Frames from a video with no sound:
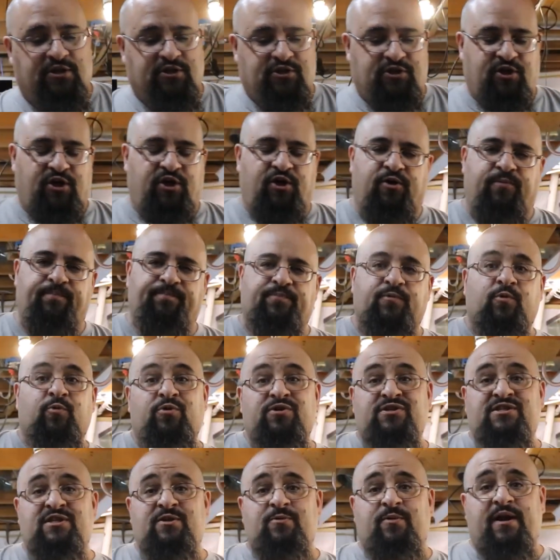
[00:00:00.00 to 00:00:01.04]
So
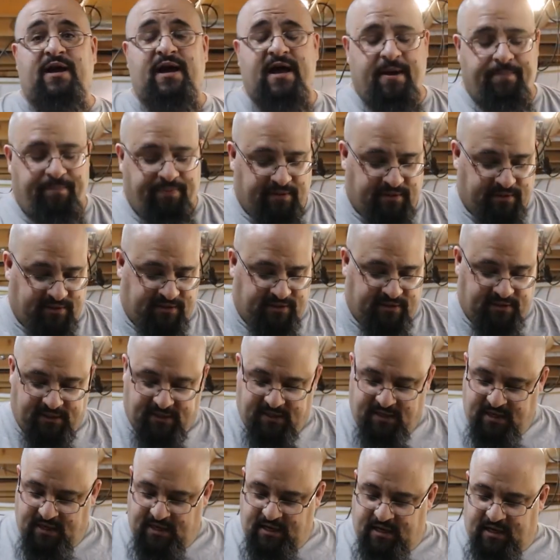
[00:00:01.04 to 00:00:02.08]
we'll see what happens.
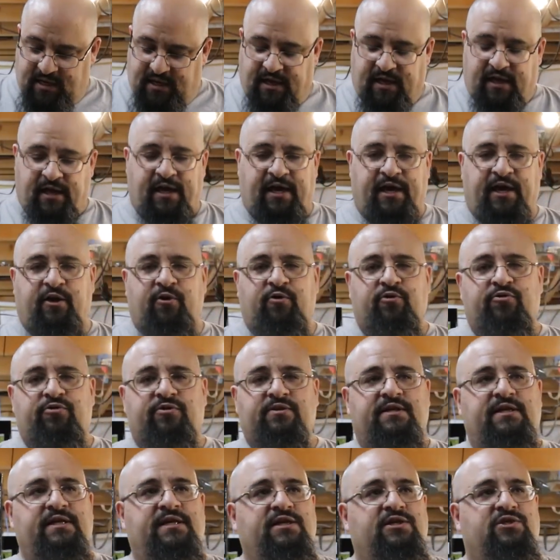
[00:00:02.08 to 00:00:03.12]
Uh, I
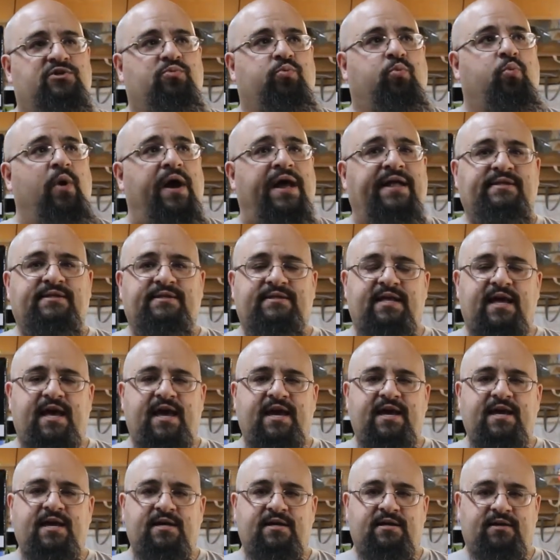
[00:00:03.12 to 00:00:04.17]
ordered these
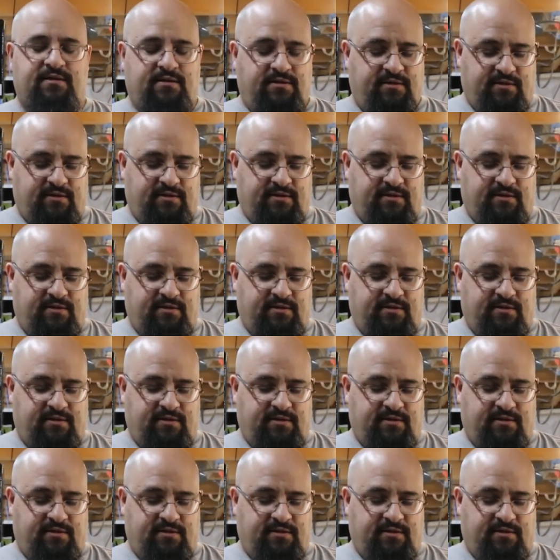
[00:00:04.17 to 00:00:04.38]
Wednesday,